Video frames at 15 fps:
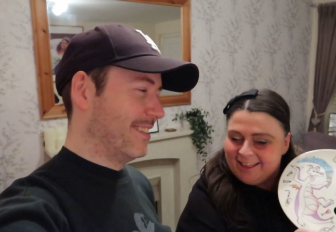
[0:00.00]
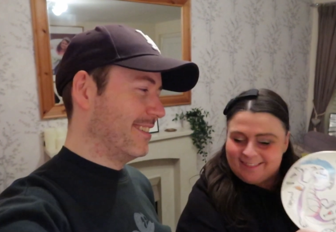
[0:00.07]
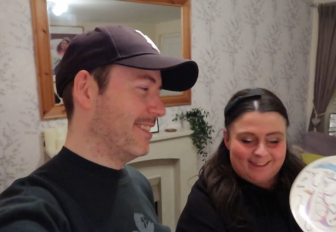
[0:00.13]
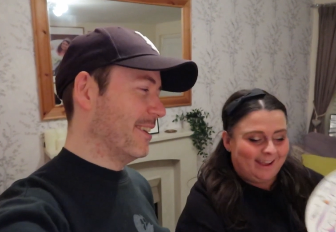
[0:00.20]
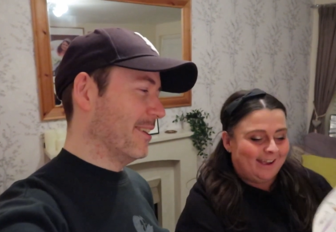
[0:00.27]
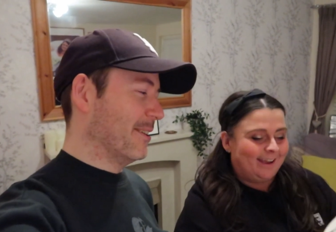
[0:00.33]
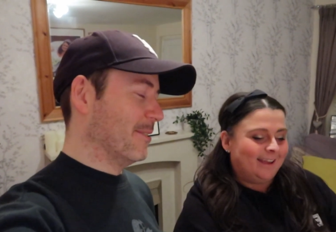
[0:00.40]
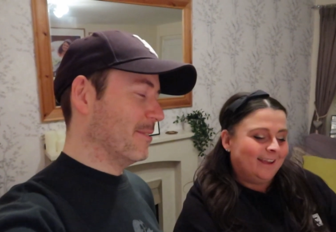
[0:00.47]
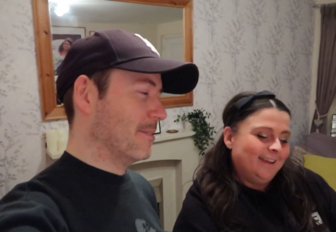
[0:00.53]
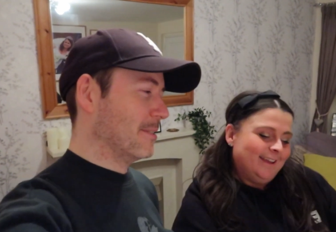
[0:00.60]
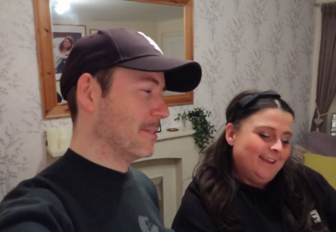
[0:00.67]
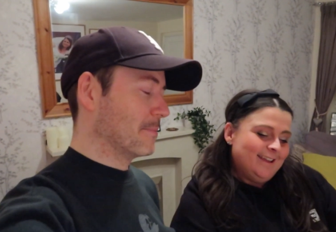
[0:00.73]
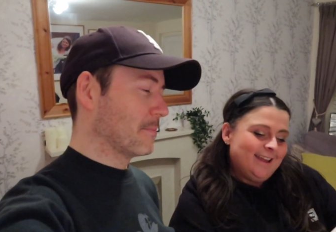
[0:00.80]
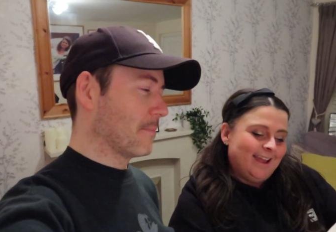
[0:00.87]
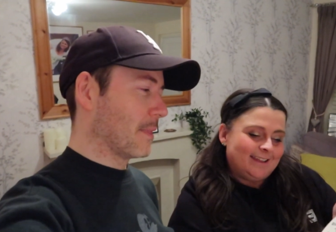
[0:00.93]
Speaker 1: I think
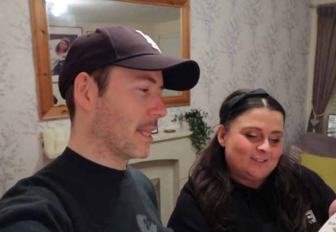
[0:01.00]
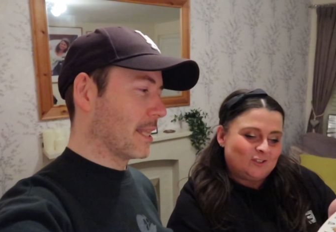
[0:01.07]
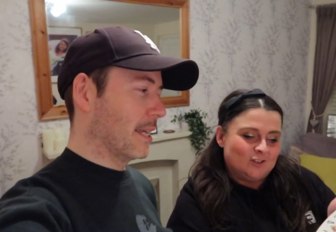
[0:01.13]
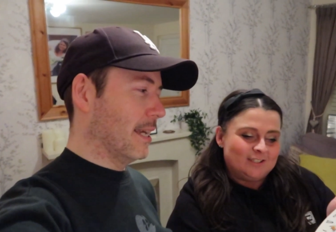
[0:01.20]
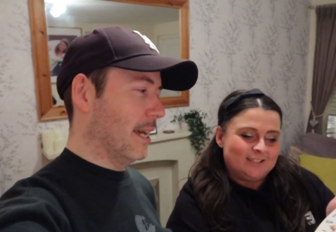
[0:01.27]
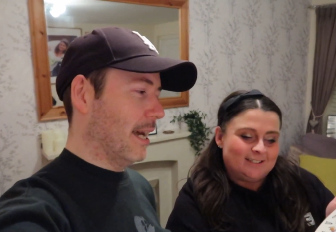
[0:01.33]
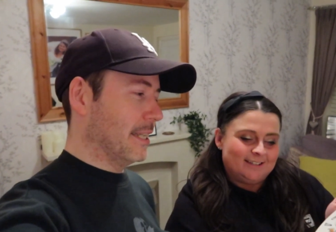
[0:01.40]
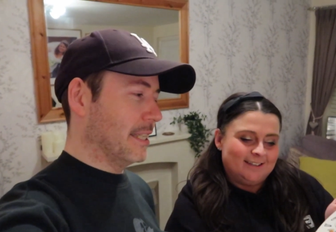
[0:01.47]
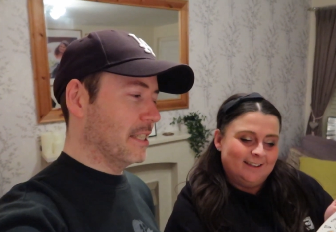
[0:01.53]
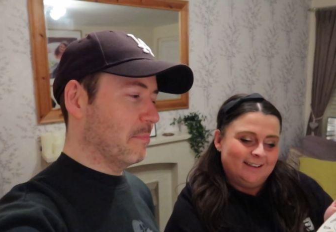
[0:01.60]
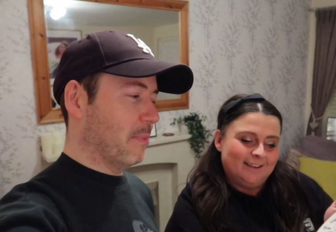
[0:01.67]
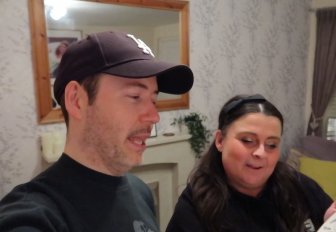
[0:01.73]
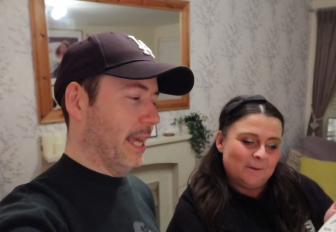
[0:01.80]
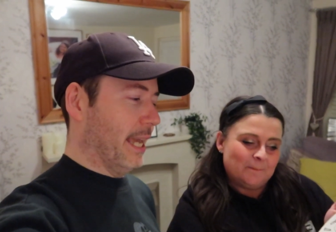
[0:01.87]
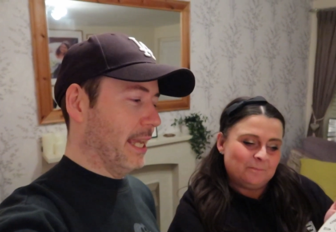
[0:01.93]
it's just a
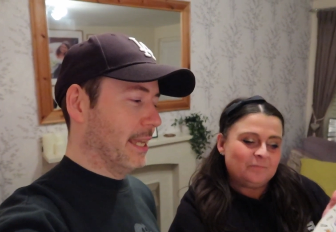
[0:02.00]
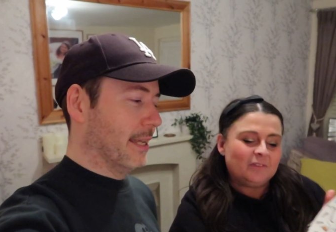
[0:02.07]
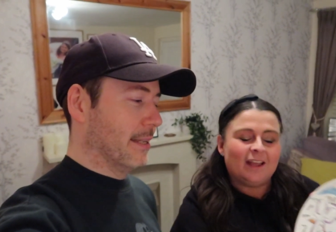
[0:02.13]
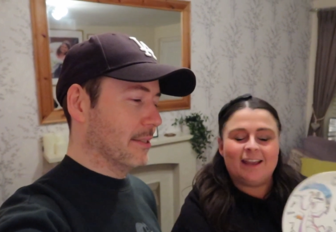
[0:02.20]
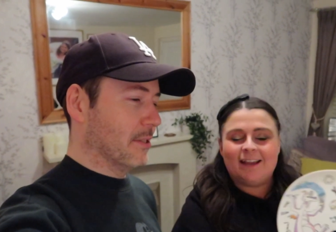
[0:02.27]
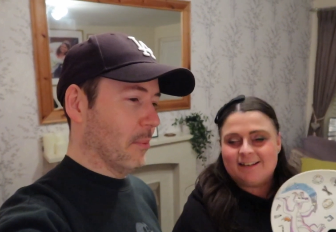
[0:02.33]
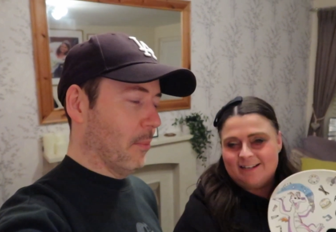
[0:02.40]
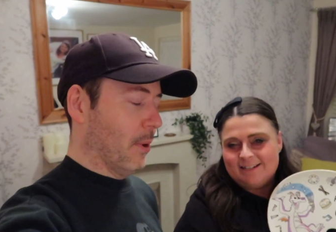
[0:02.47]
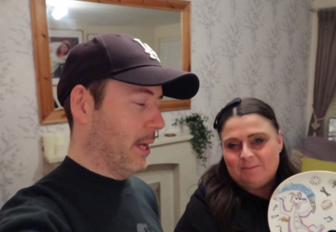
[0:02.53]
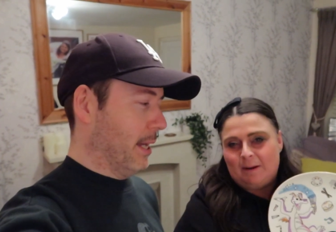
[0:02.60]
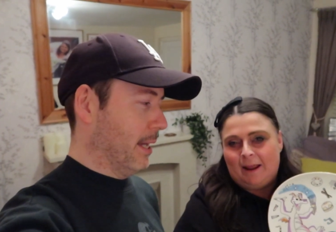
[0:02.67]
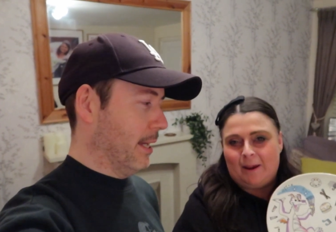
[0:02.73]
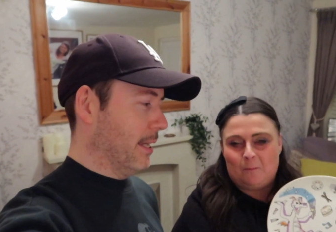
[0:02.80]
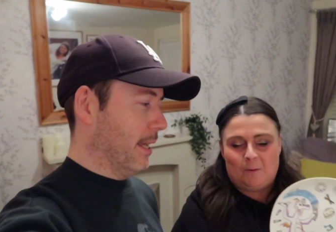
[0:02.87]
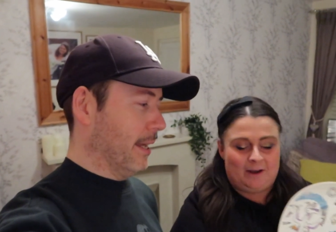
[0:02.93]
display, like a
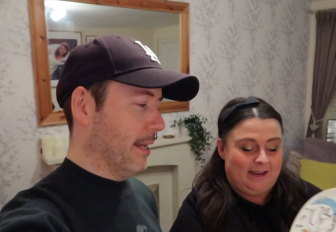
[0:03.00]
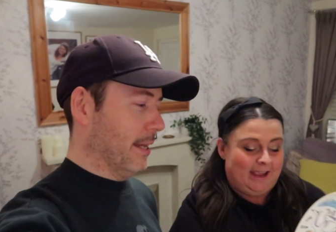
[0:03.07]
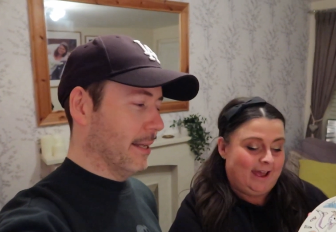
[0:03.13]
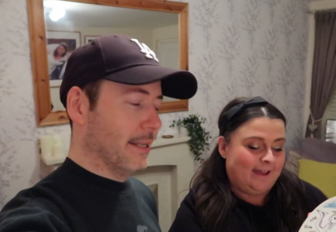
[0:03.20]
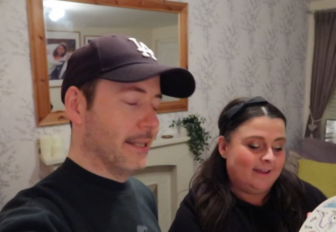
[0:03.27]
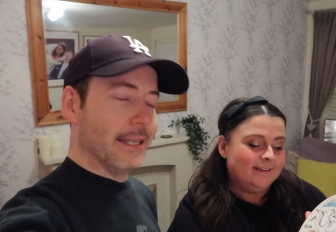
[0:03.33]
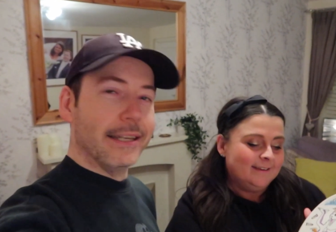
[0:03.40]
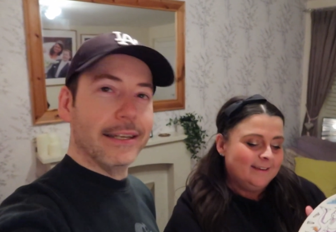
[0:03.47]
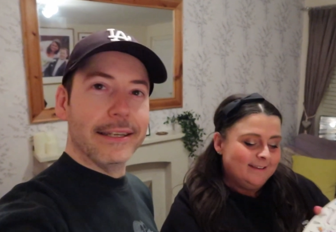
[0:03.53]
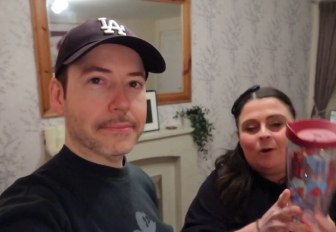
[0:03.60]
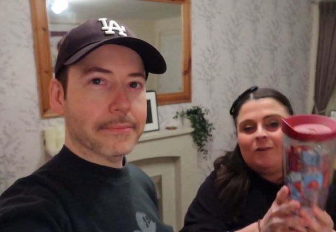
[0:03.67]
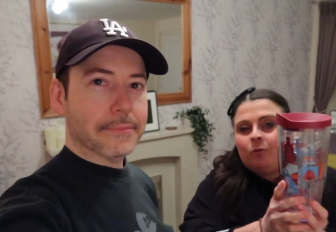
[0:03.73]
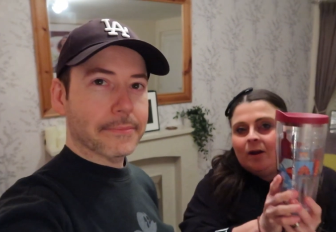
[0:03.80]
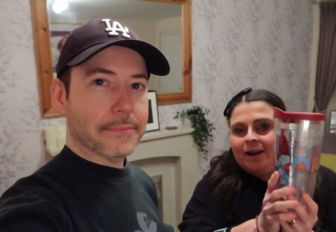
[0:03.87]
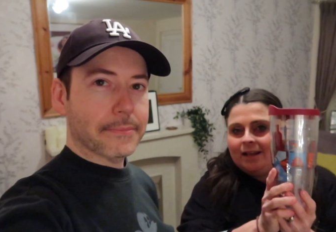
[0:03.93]
display yeah. one. Yeah,
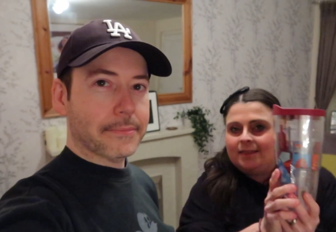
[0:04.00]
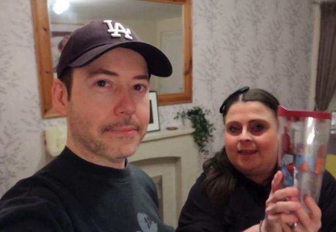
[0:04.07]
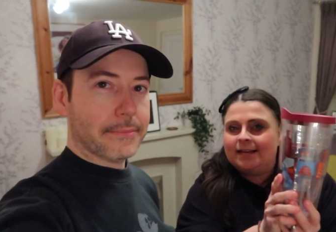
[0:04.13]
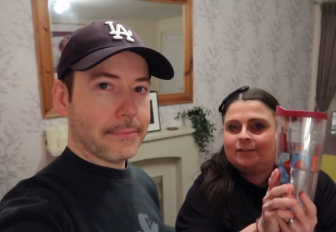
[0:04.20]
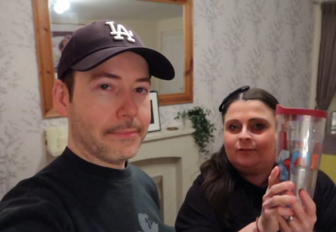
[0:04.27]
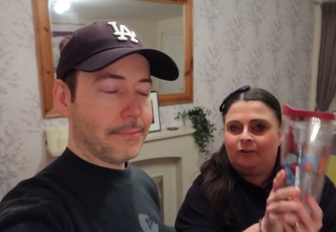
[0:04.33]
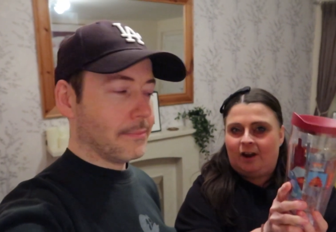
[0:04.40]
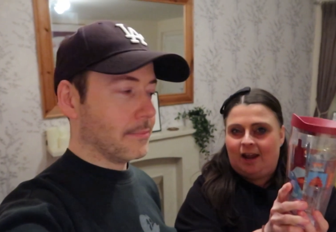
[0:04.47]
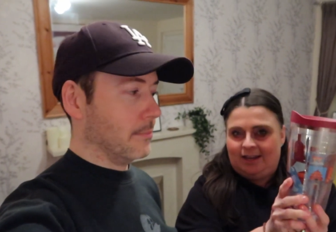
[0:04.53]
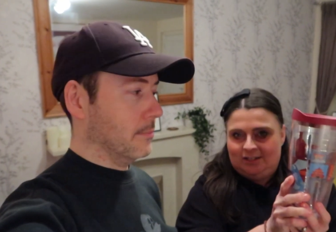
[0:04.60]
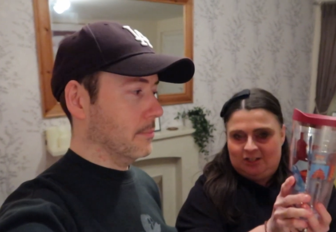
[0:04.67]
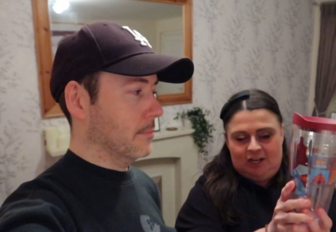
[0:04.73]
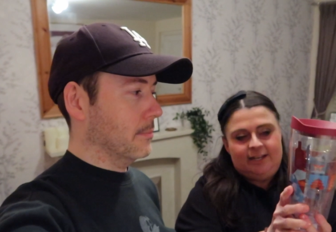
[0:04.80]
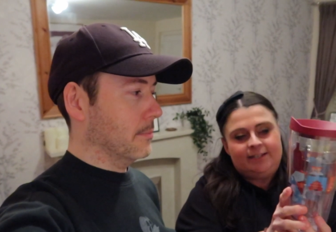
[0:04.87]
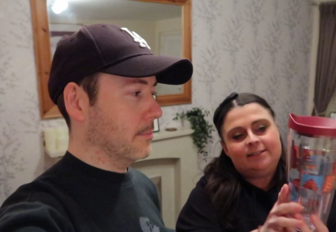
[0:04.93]
we've wanted this for
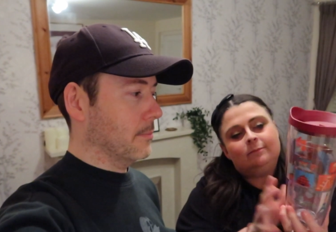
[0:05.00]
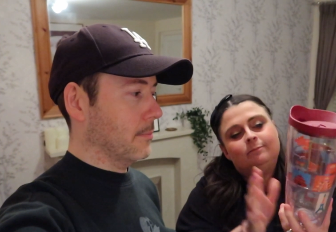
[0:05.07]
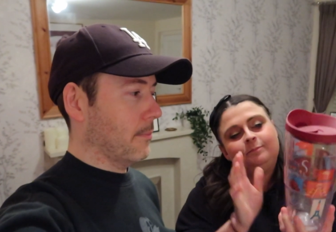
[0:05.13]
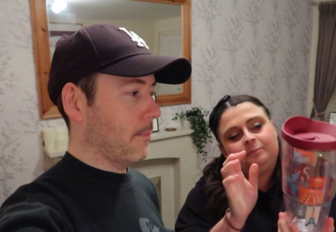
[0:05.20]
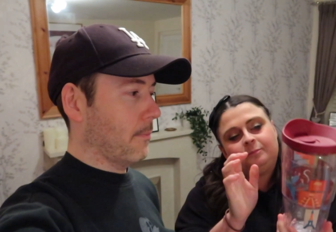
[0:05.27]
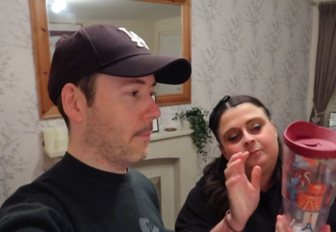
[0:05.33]
ages,